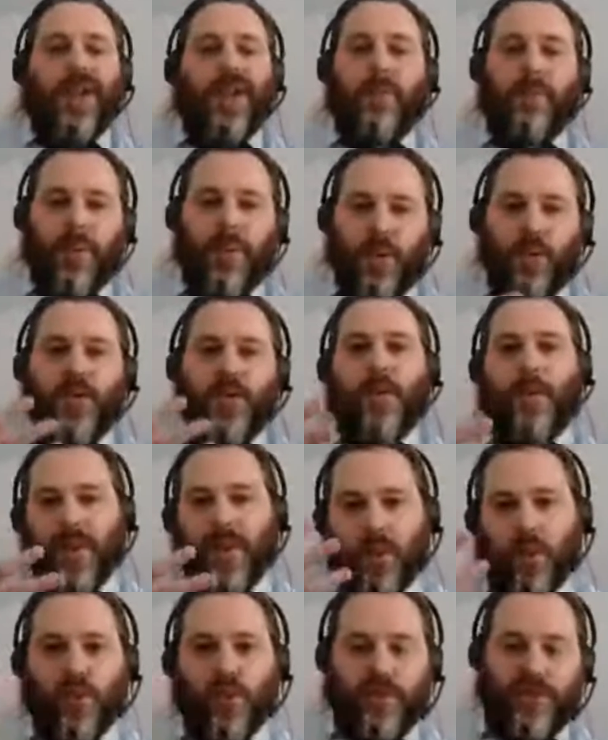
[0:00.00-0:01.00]
but also
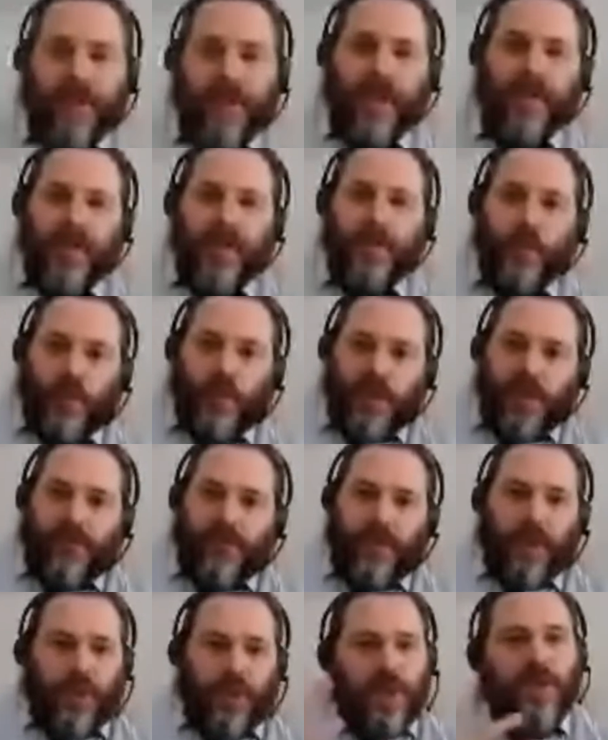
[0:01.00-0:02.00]
into all of the other supporting
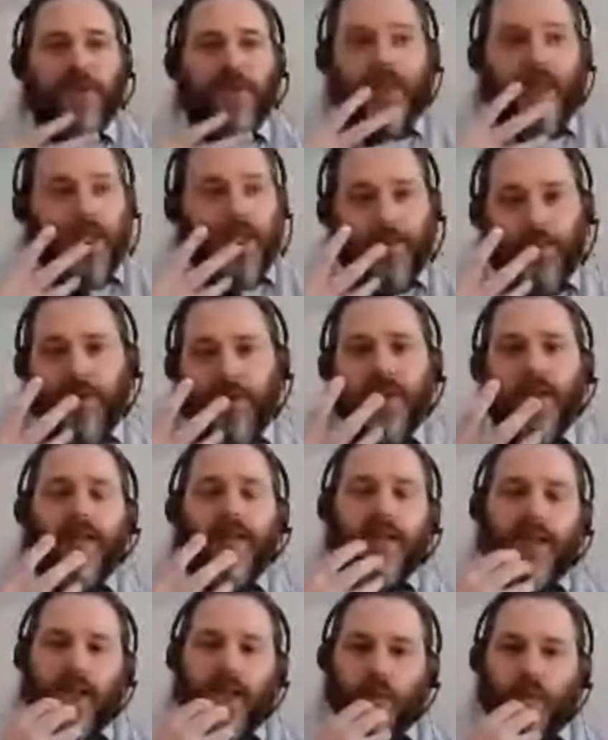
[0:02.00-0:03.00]
functions, and enterprise
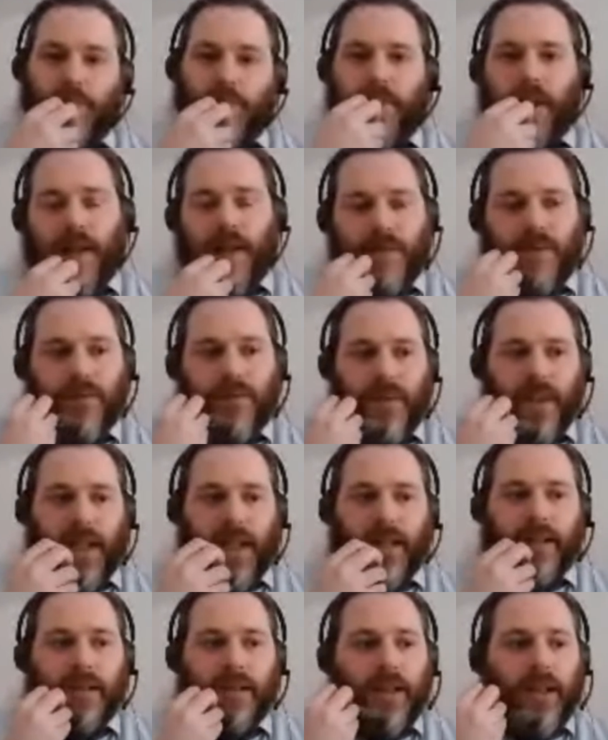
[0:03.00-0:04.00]
architecture was part of
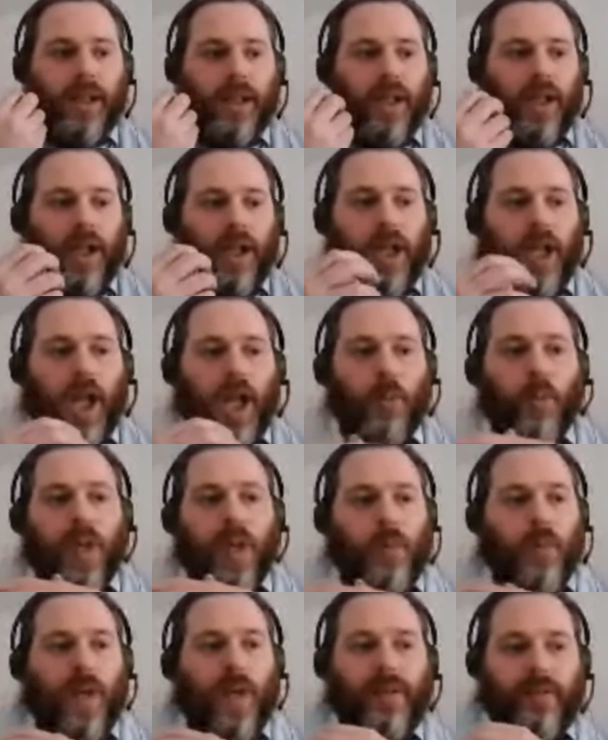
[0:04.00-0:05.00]
that. And we
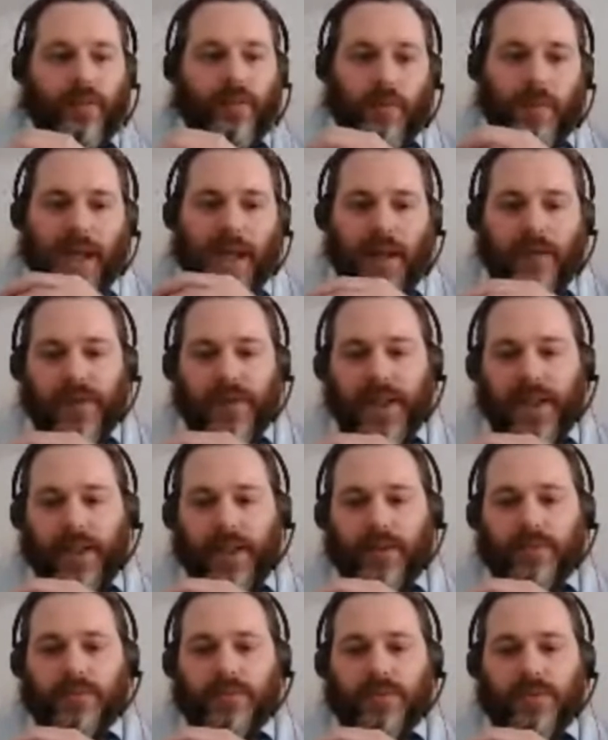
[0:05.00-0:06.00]
went from
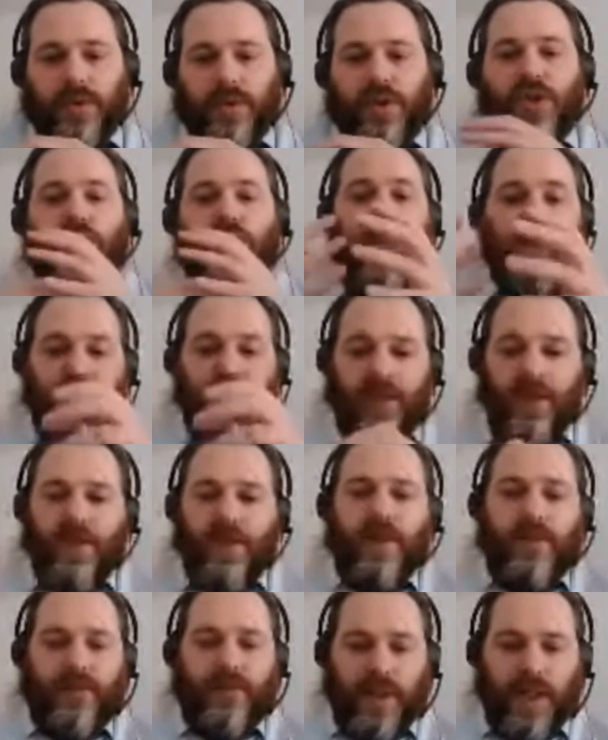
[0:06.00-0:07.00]
having
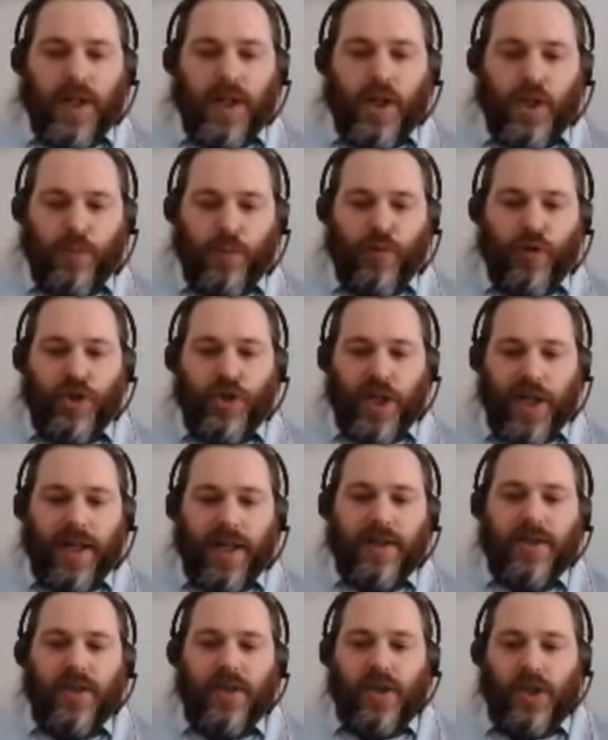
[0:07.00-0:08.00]
dozens of large
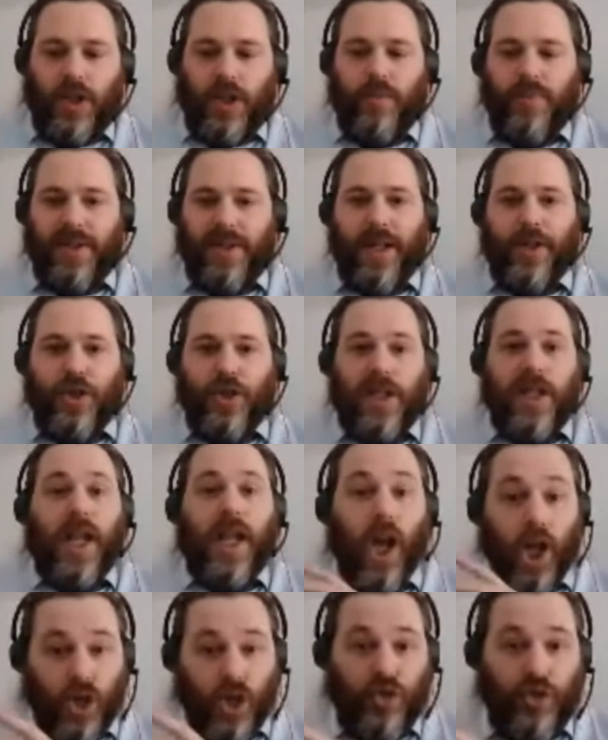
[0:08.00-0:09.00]
projects to potentially
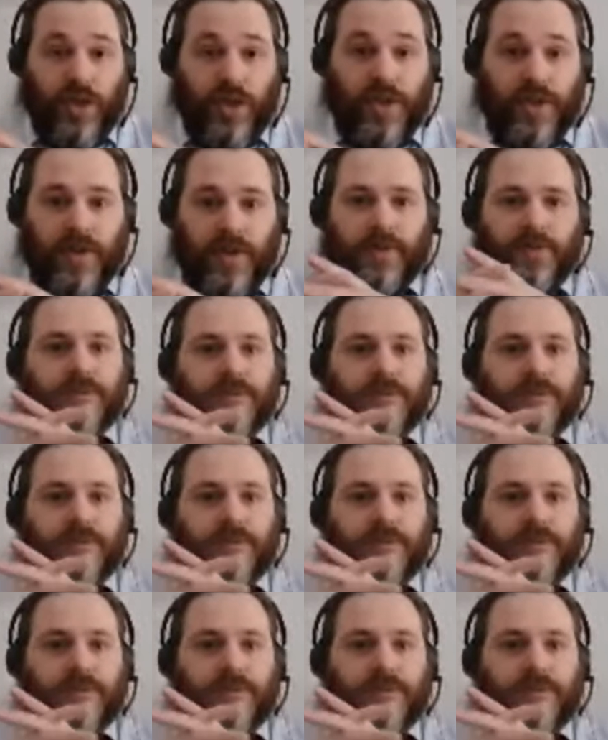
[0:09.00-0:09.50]
hundreds